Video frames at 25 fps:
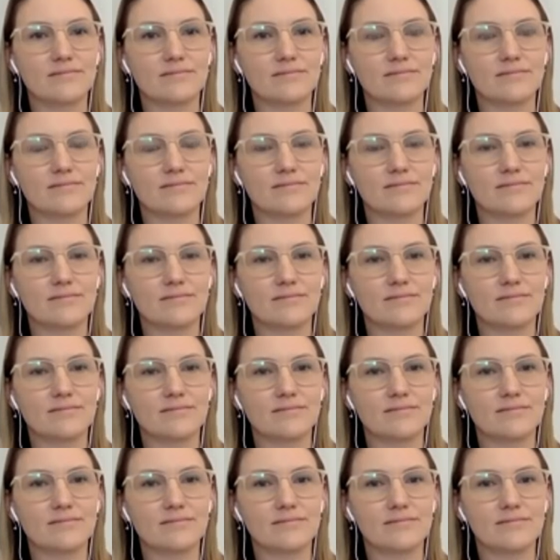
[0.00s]

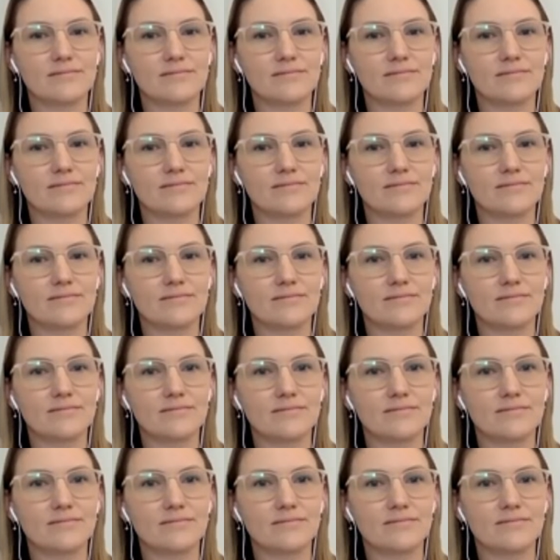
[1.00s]

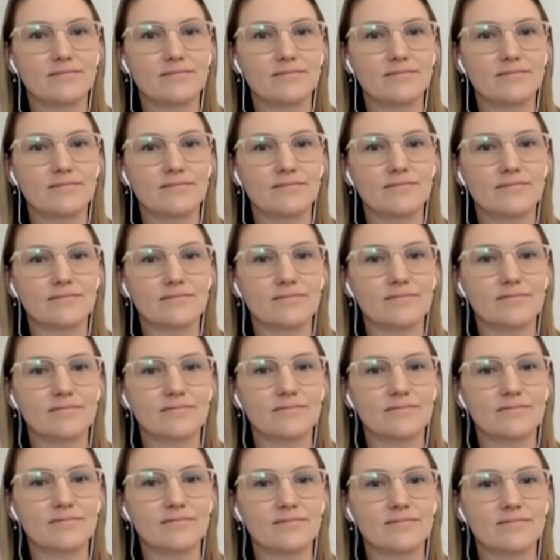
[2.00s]

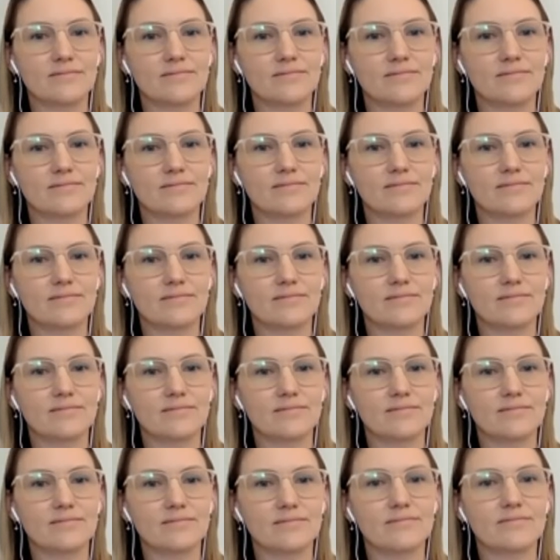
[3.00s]

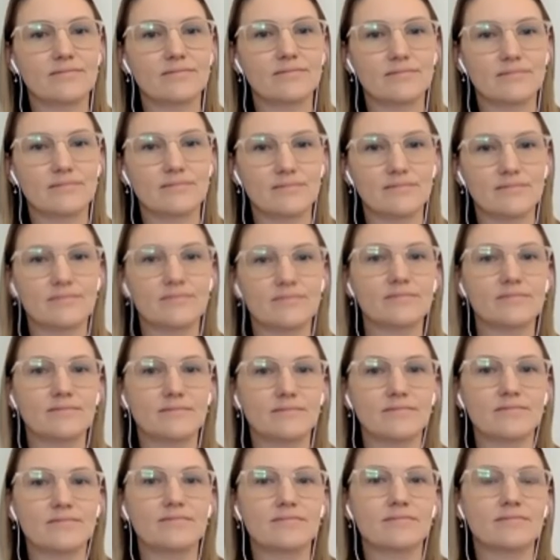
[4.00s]

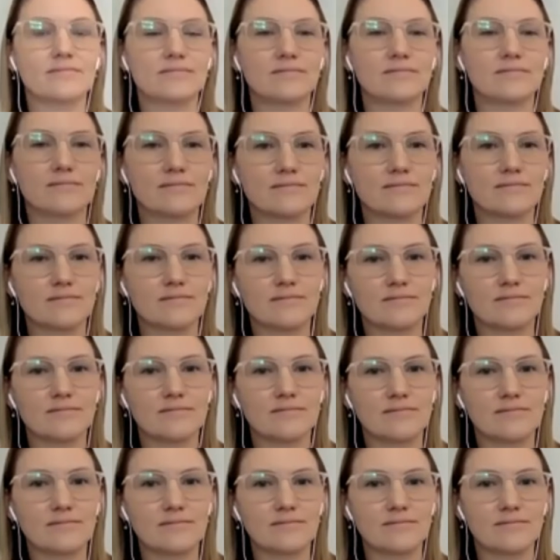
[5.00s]

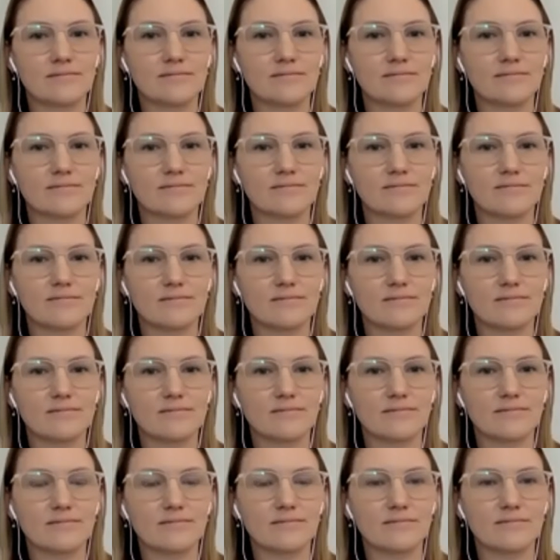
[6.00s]

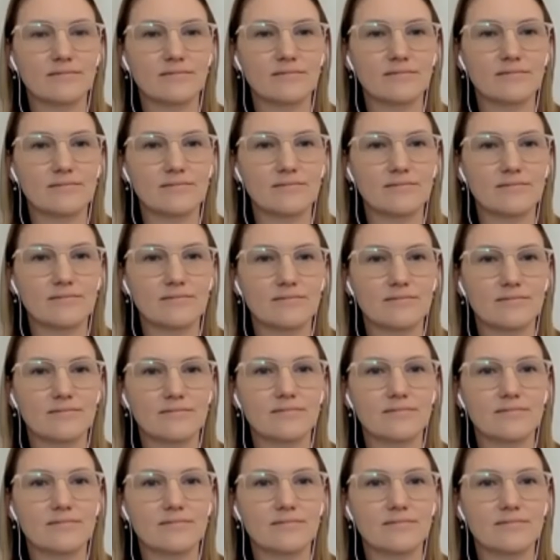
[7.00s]
(not speaking)